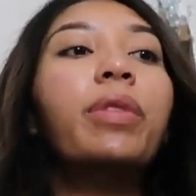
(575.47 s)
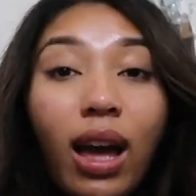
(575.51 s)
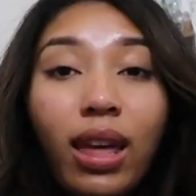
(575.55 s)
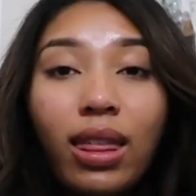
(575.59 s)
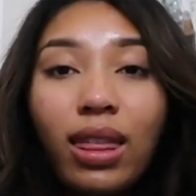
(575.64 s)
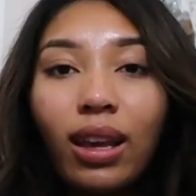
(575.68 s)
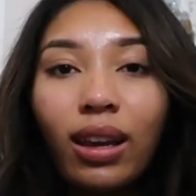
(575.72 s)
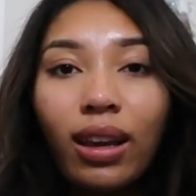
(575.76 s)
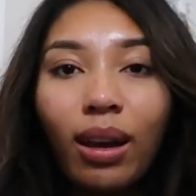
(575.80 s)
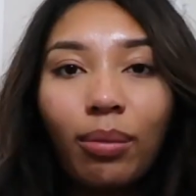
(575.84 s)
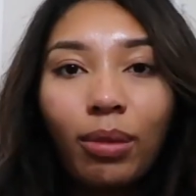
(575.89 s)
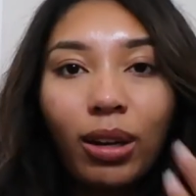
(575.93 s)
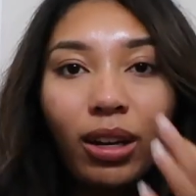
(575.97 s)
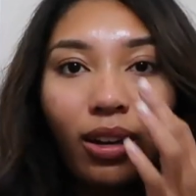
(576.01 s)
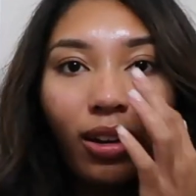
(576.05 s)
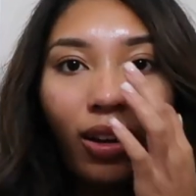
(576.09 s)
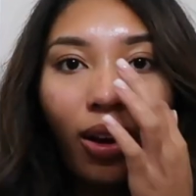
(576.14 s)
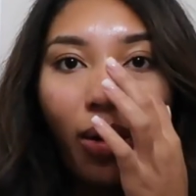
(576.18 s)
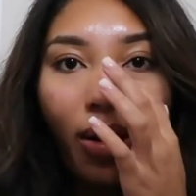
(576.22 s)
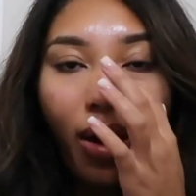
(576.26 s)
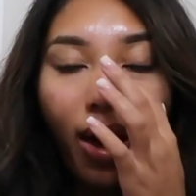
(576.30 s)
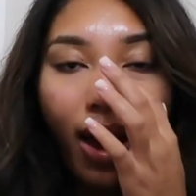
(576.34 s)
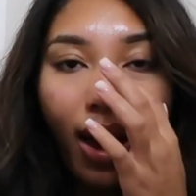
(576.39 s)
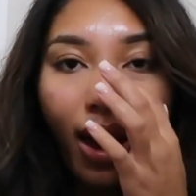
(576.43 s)
I think I'm gonna
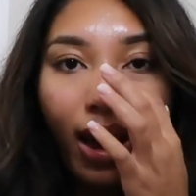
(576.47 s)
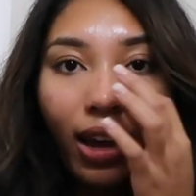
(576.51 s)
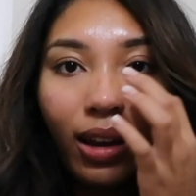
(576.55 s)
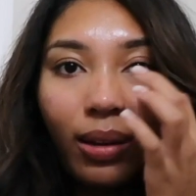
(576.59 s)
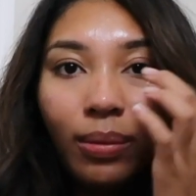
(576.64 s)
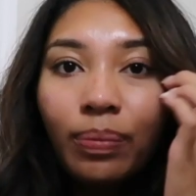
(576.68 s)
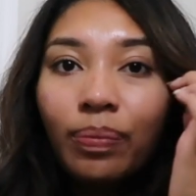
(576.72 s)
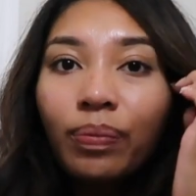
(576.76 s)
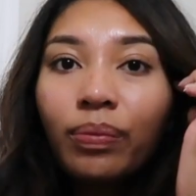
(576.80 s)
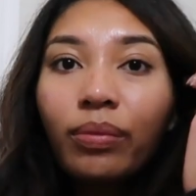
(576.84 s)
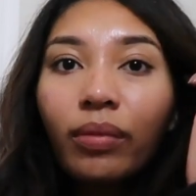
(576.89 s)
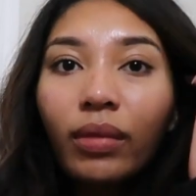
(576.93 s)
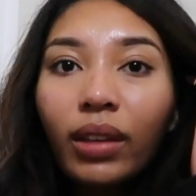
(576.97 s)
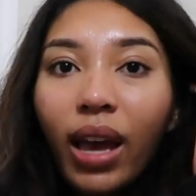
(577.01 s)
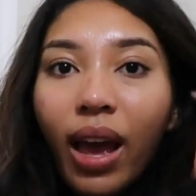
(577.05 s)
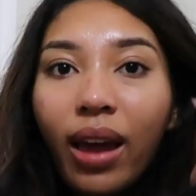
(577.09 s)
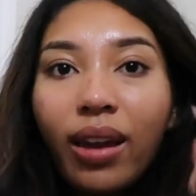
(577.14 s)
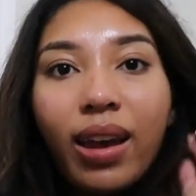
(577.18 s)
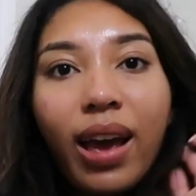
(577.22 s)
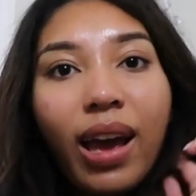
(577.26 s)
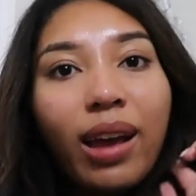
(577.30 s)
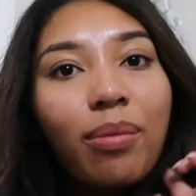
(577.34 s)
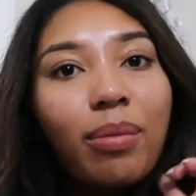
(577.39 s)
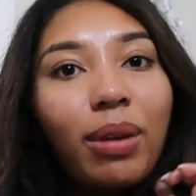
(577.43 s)
go ahead
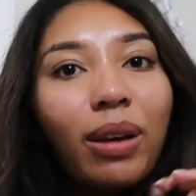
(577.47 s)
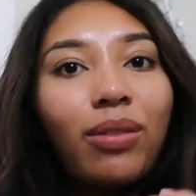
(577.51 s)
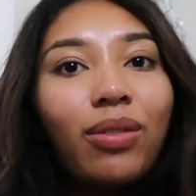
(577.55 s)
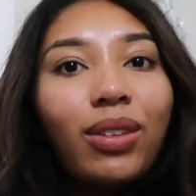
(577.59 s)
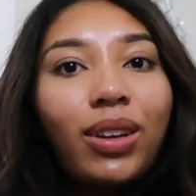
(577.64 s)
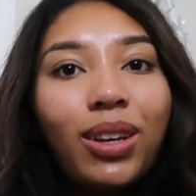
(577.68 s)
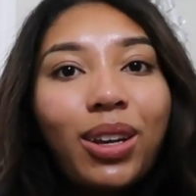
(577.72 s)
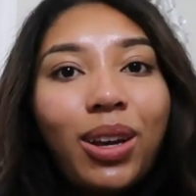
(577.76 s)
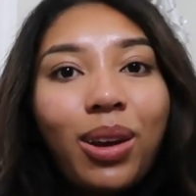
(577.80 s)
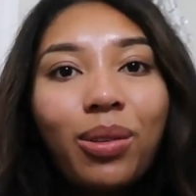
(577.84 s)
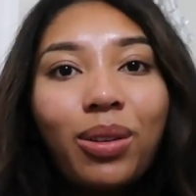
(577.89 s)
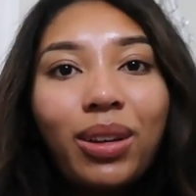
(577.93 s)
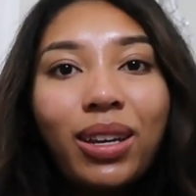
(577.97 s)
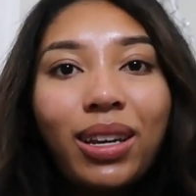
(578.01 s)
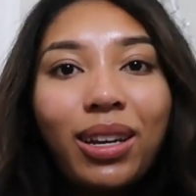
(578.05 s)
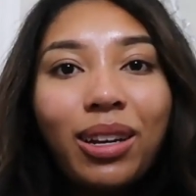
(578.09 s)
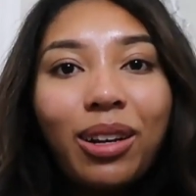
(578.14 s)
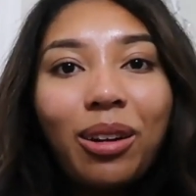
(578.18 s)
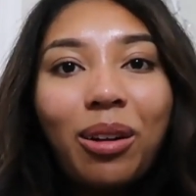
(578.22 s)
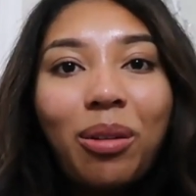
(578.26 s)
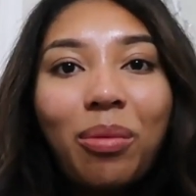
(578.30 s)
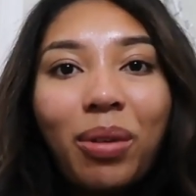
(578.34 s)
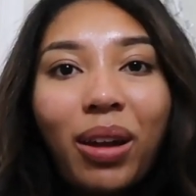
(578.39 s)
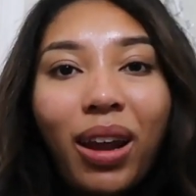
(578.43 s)
and end my video
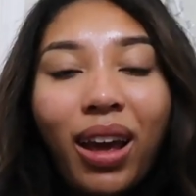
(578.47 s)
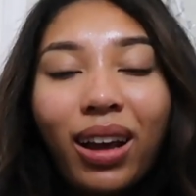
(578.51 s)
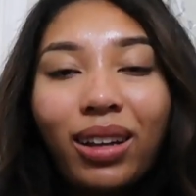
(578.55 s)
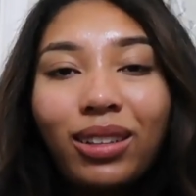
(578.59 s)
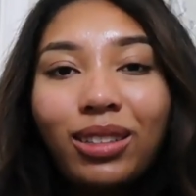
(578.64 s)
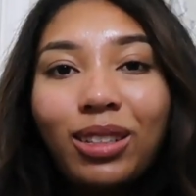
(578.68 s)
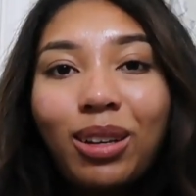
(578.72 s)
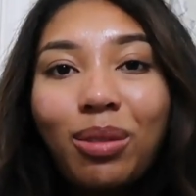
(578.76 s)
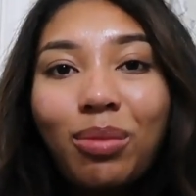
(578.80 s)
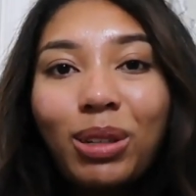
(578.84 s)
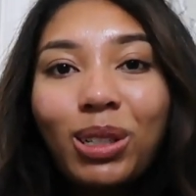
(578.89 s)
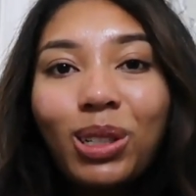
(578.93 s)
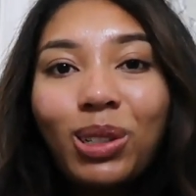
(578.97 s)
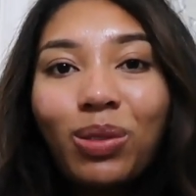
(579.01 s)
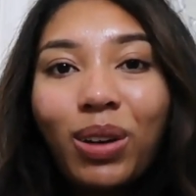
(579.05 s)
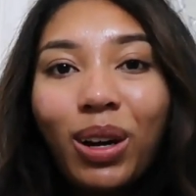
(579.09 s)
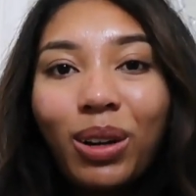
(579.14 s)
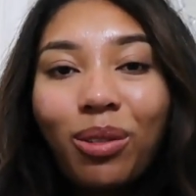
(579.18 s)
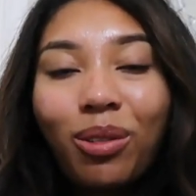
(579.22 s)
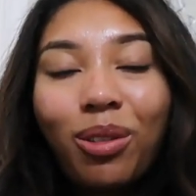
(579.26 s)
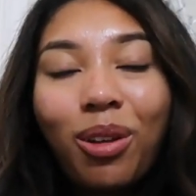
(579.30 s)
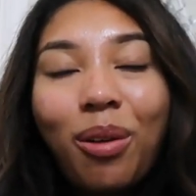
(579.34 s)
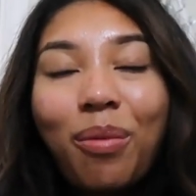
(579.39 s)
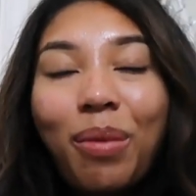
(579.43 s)
here, but I had so much
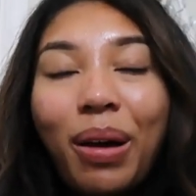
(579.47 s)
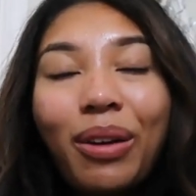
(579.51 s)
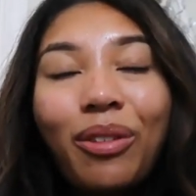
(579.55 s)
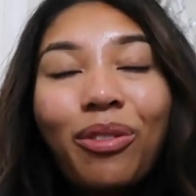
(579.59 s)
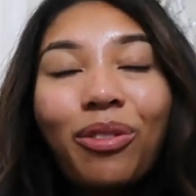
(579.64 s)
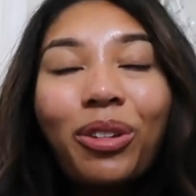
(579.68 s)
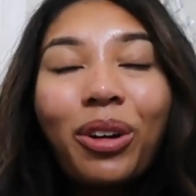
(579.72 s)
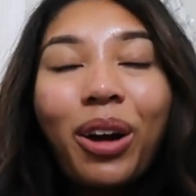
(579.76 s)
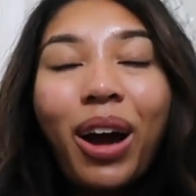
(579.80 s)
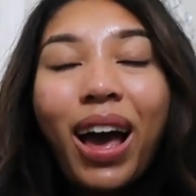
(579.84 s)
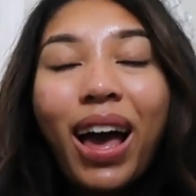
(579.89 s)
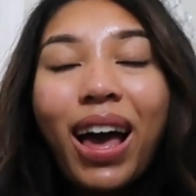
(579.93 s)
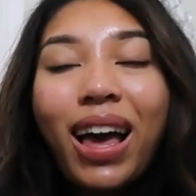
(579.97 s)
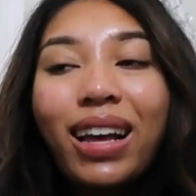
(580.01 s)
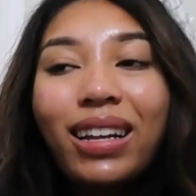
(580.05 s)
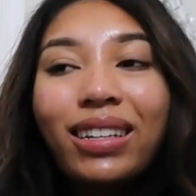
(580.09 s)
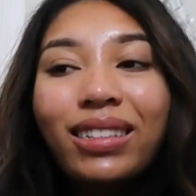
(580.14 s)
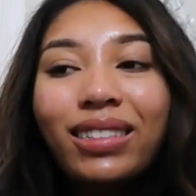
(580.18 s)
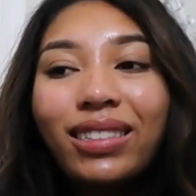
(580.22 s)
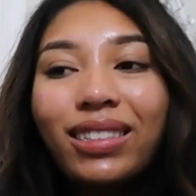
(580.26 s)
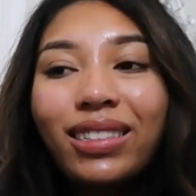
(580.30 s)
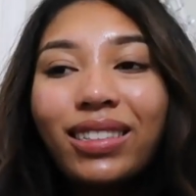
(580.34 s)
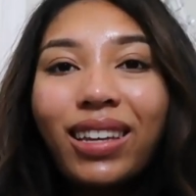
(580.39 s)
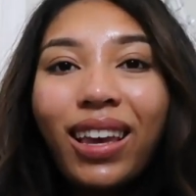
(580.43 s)
fun with all my
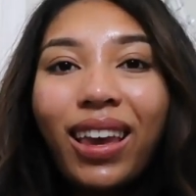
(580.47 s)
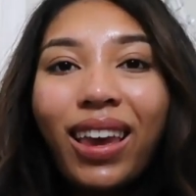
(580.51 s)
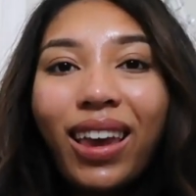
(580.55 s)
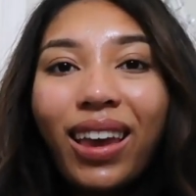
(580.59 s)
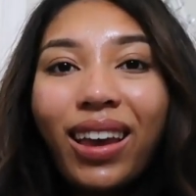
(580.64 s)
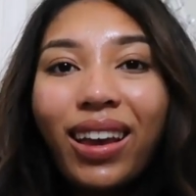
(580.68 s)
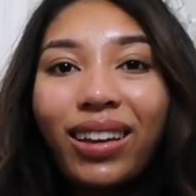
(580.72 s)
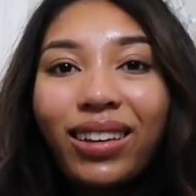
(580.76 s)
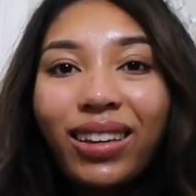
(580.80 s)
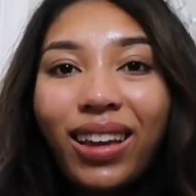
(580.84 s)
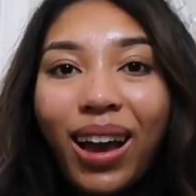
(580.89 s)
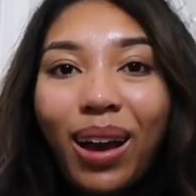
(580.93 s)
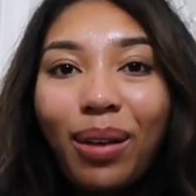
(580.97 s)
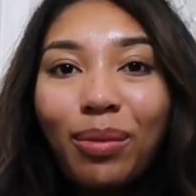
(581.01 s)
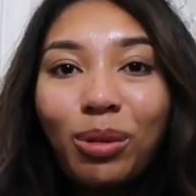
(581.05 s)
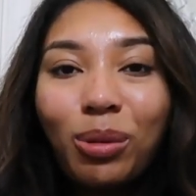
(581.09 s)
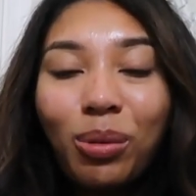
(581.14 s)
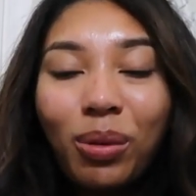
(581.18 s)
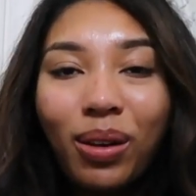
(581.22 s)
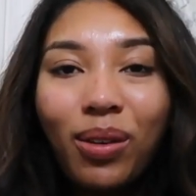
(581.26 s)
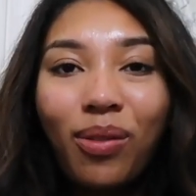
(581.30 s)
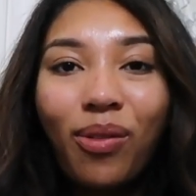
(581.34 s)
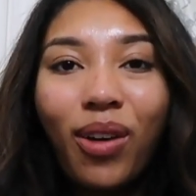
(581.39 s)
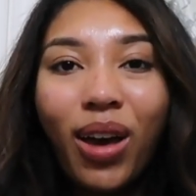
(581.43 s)
friends and yeah, I'm
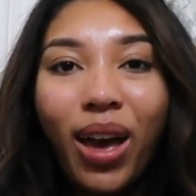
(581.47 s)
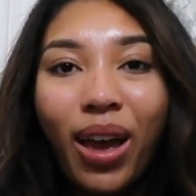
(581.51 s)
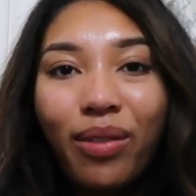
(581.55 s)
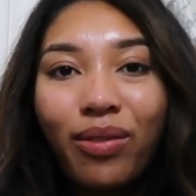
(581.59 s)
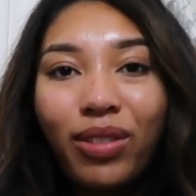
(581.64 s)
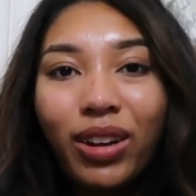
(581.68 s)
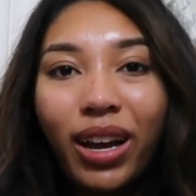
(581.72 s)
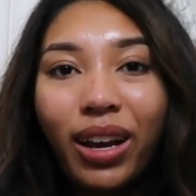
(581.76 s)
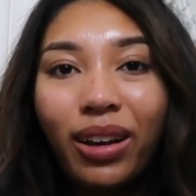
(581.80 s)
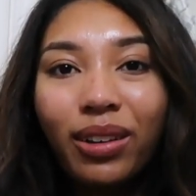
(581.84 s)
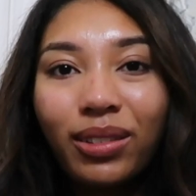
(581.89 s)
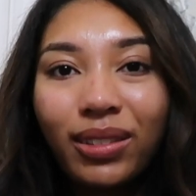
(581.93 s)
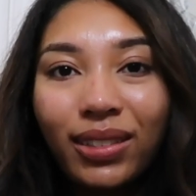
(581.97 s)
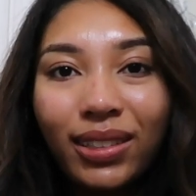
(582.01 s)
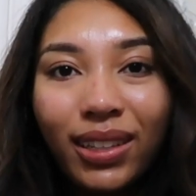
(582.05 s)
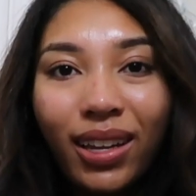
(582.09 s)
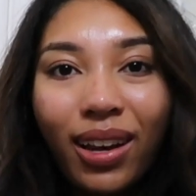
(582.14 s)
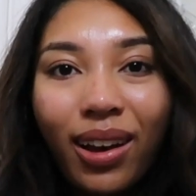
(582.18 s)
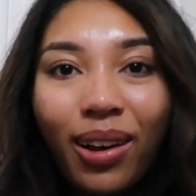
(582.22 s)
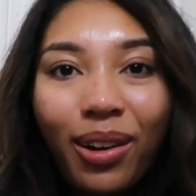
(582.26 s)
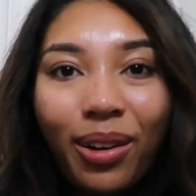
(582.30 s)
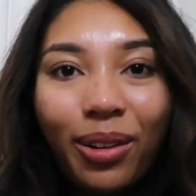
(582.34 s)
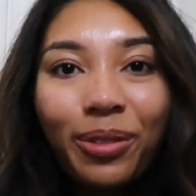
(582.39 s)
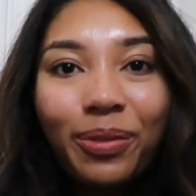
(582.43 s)
25 now,
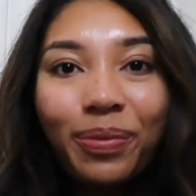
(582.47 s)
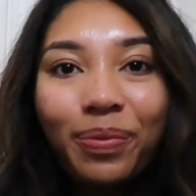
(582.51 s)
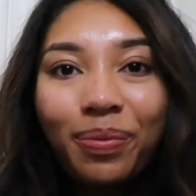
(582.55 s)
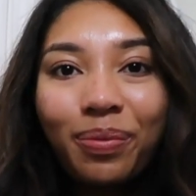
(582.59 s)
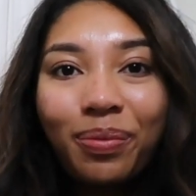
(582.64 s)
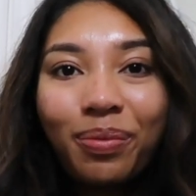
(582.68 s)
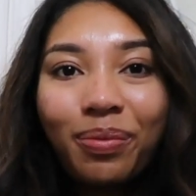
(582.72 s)
so